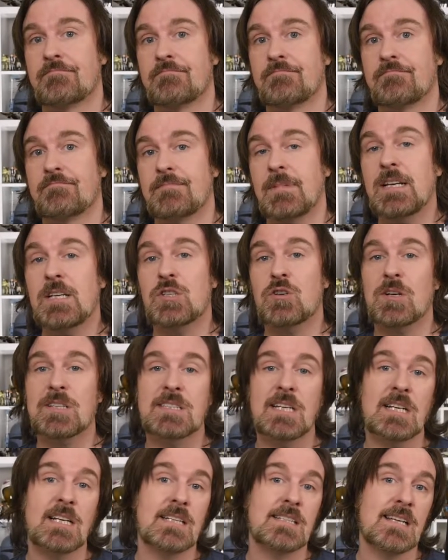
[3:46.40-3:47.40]

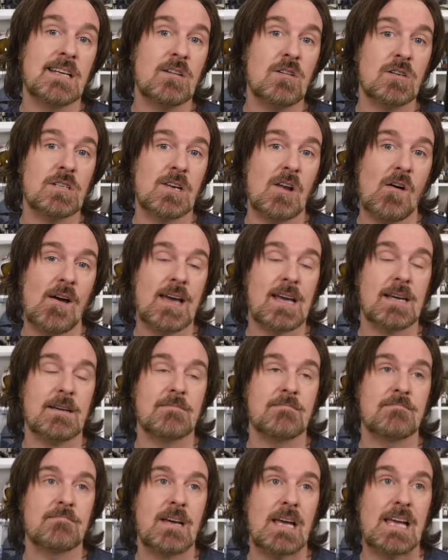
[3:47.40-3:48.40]
Interesting as it looks like
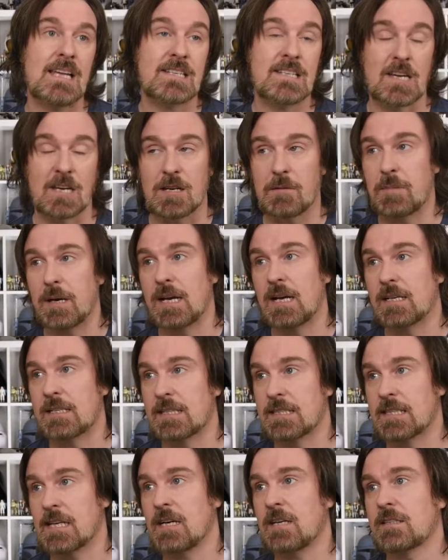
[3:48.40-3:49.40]
it's going to be a
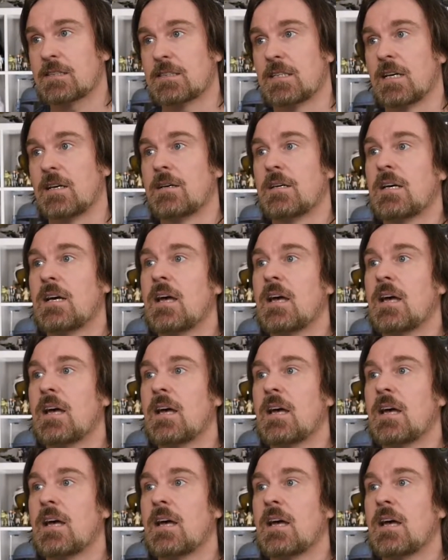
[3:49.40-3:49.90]
disaster.